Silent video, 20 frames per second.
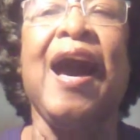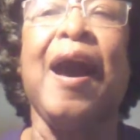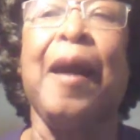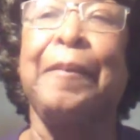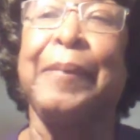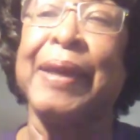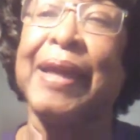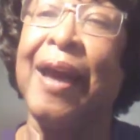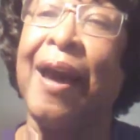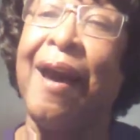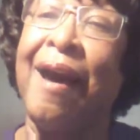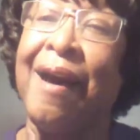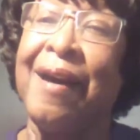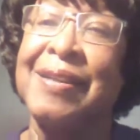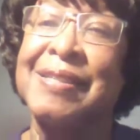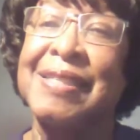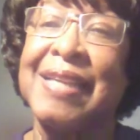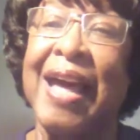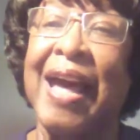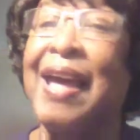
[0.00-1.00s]

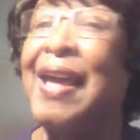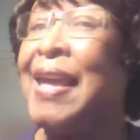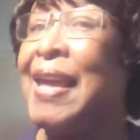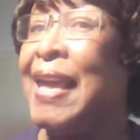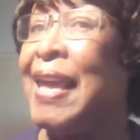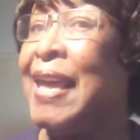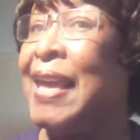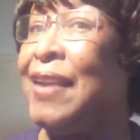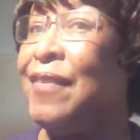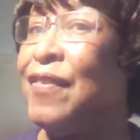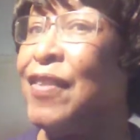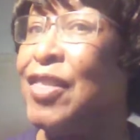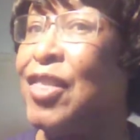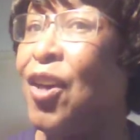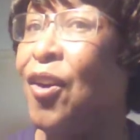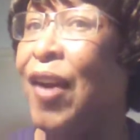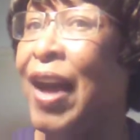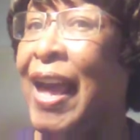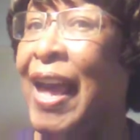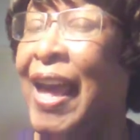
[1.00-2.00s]
because even
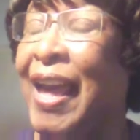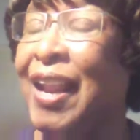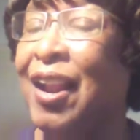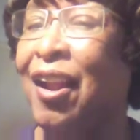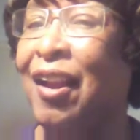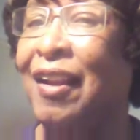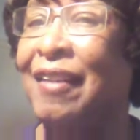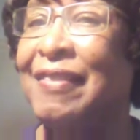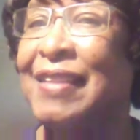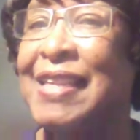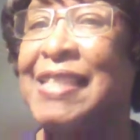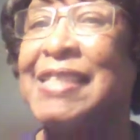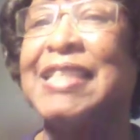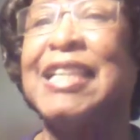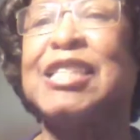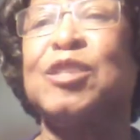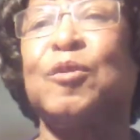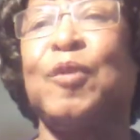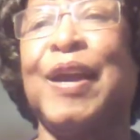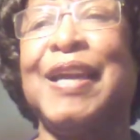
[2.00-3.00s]
though I had all of these
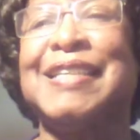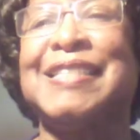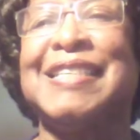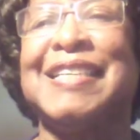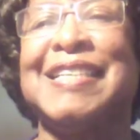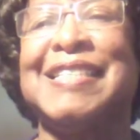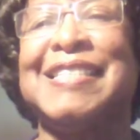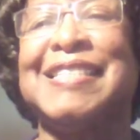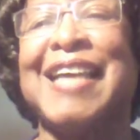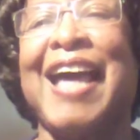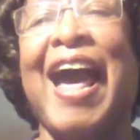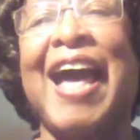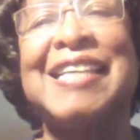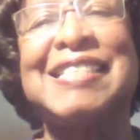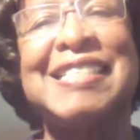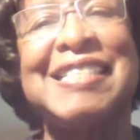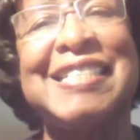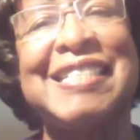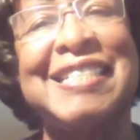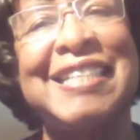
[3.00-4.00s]
situations, I
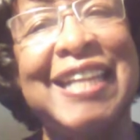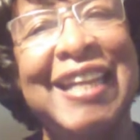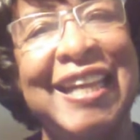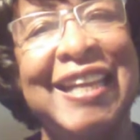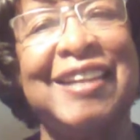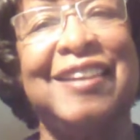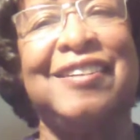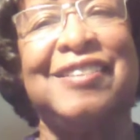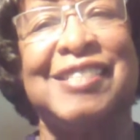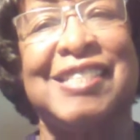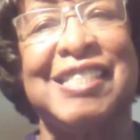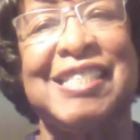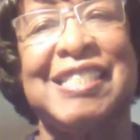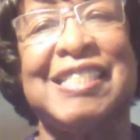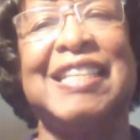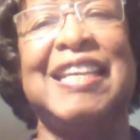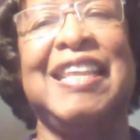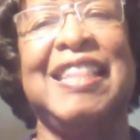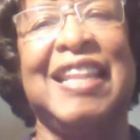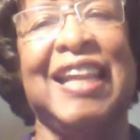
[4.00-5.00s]
still
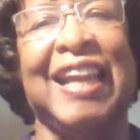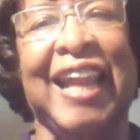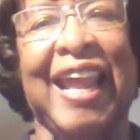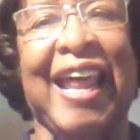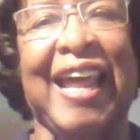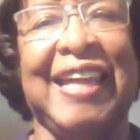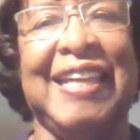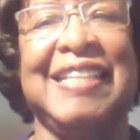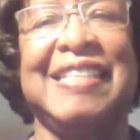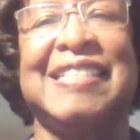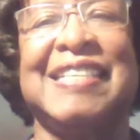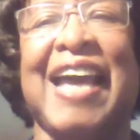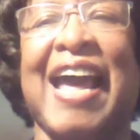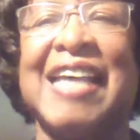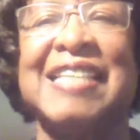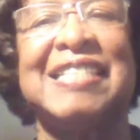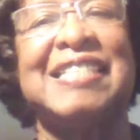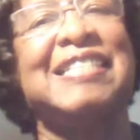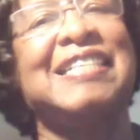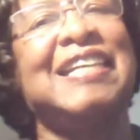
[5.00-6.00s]
see the light. I
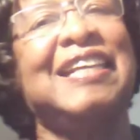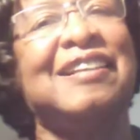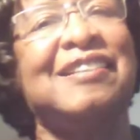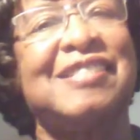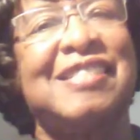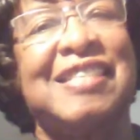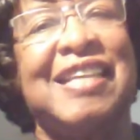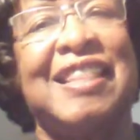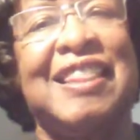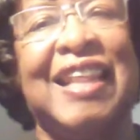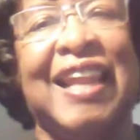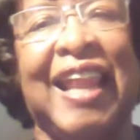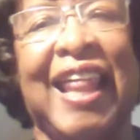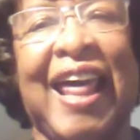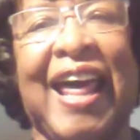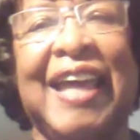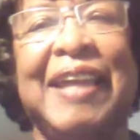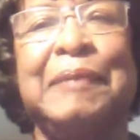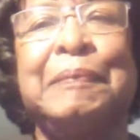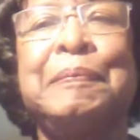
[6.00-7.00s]
still see the
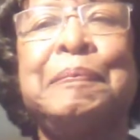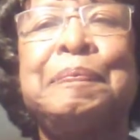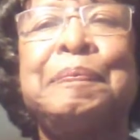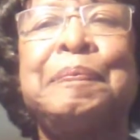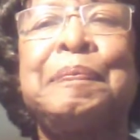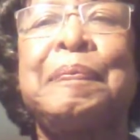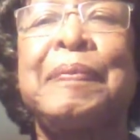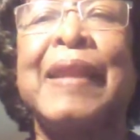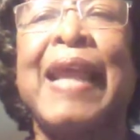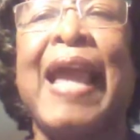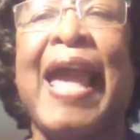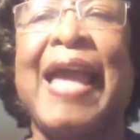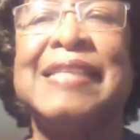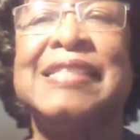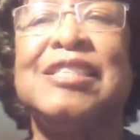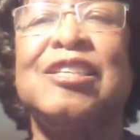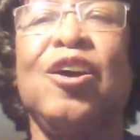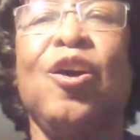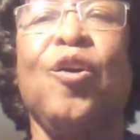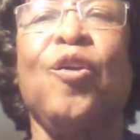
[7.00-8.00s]
light. And
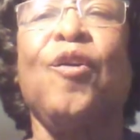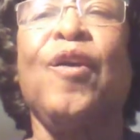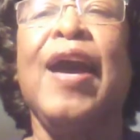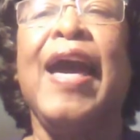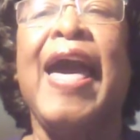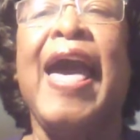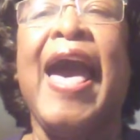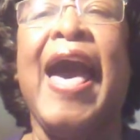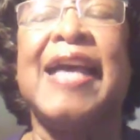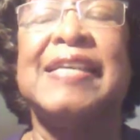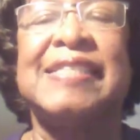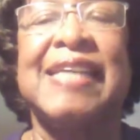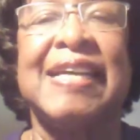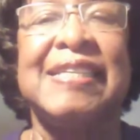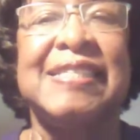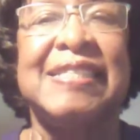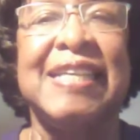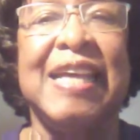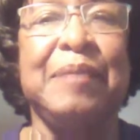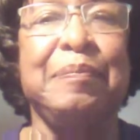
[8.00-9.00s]
so, as I
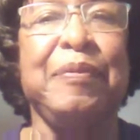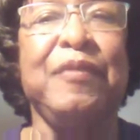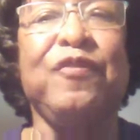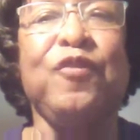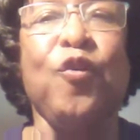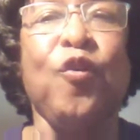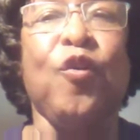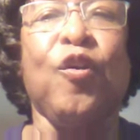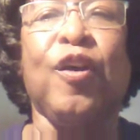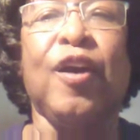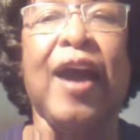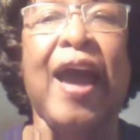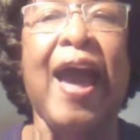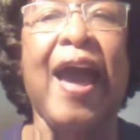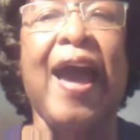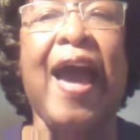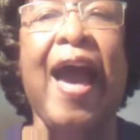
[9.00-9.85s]
said before,